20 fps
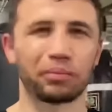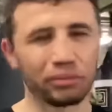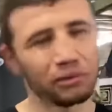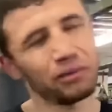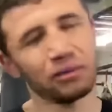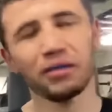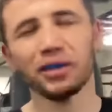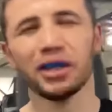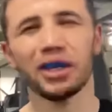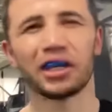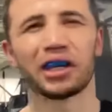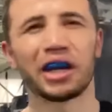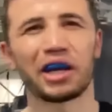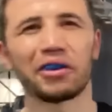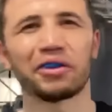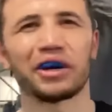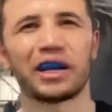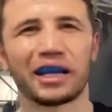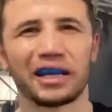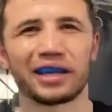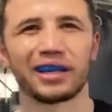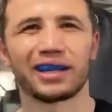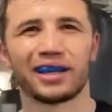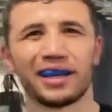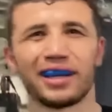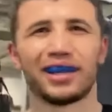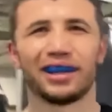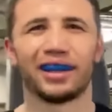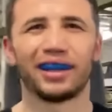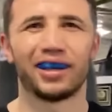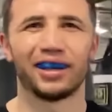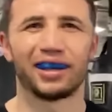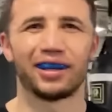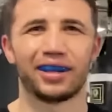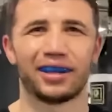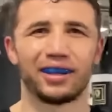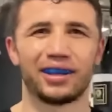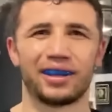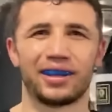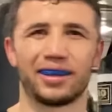such as his movement, angles, and
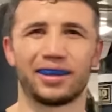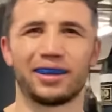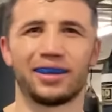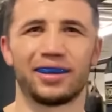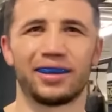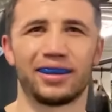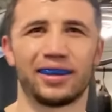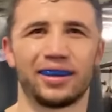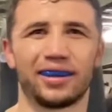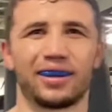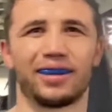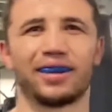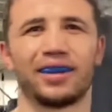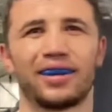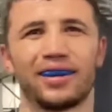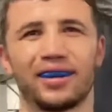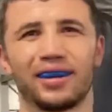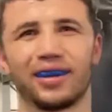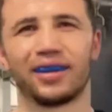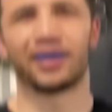power, which will be